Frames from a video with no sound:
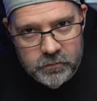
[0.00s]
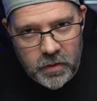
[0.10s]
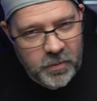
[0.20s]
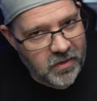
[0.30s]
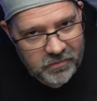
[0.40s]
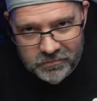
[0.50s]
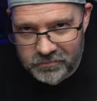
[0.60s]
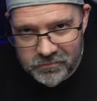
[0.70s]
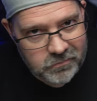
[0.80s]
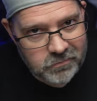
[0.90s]
I mean,
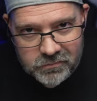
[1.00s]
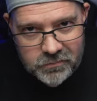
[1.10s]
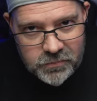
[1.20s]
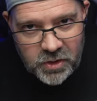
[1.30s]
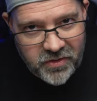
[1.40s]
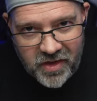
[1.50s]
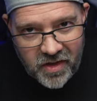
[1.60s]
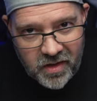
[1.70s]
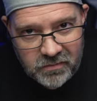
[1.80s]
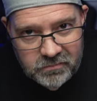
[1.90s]
shouldn't they
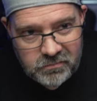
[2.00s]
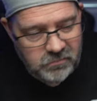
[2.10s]
all?